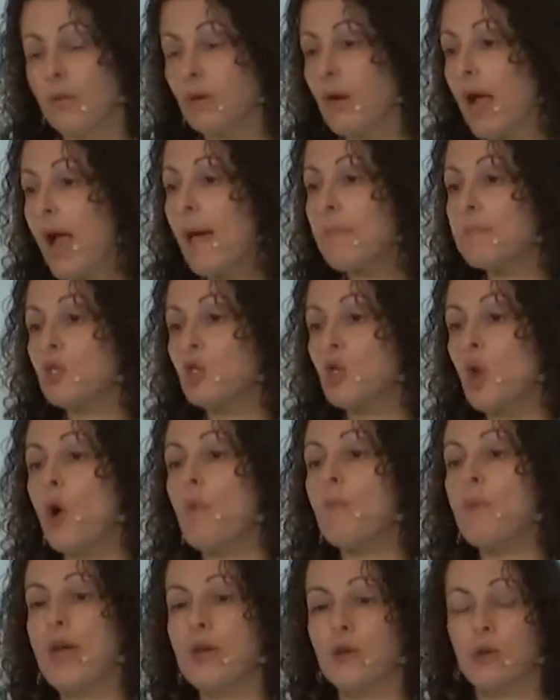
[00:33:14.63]
Perhaps no
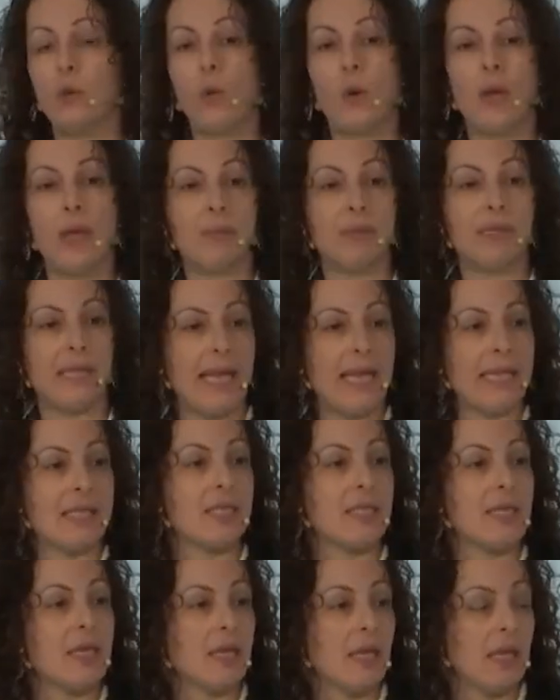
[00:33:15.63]
better
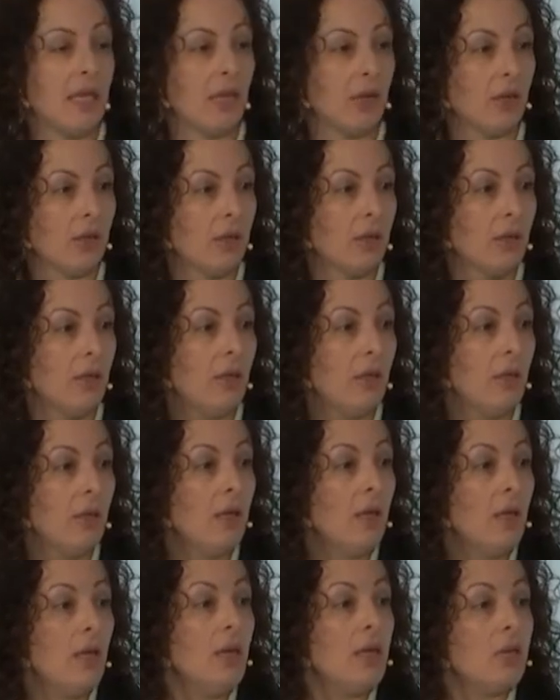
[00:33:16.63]
place than here
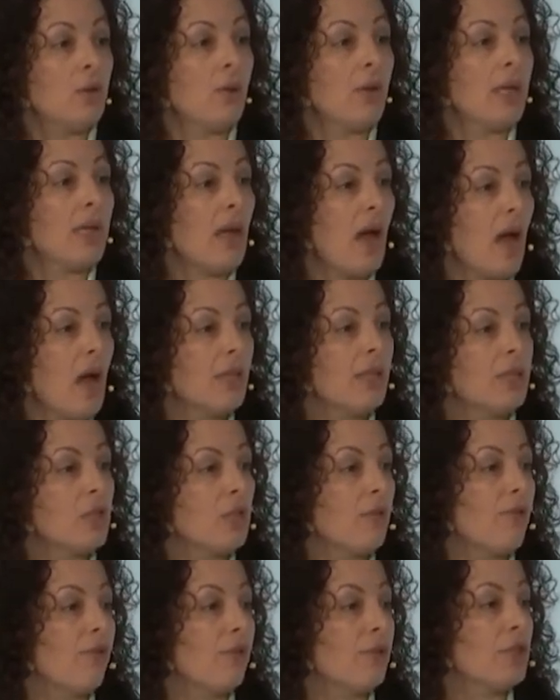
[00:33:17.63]
to acknowledge
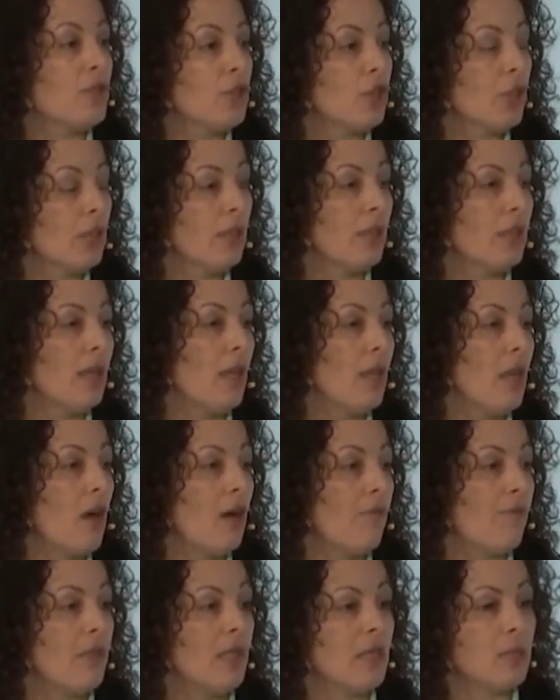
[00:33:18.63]
the fragility
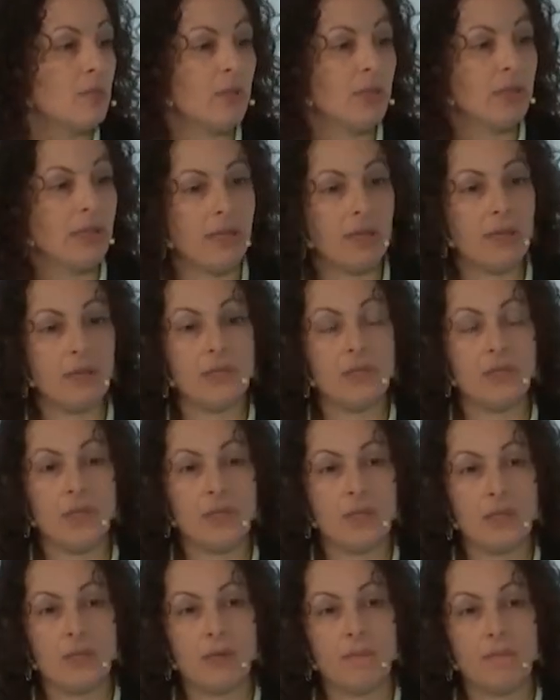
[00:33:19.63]
of these political
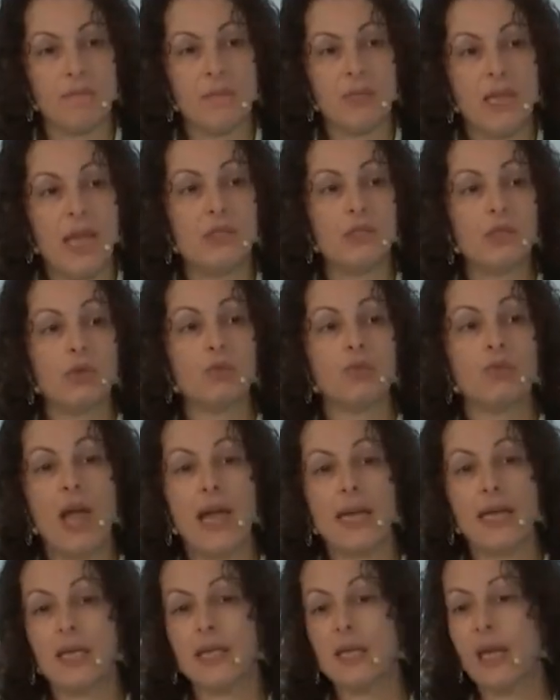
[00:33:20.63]
systems and to
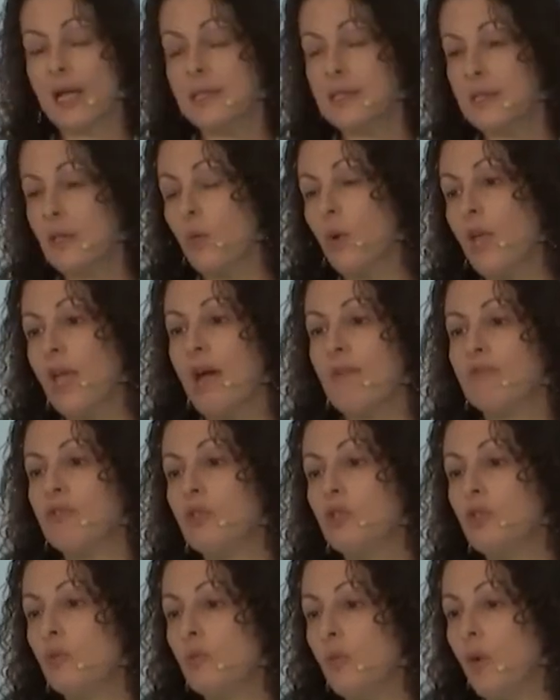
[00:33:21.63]
recognize that we have to
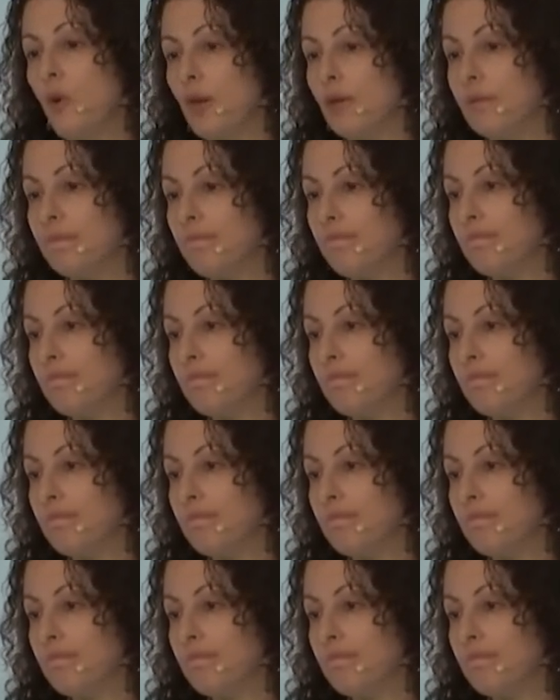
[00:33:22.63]
do more.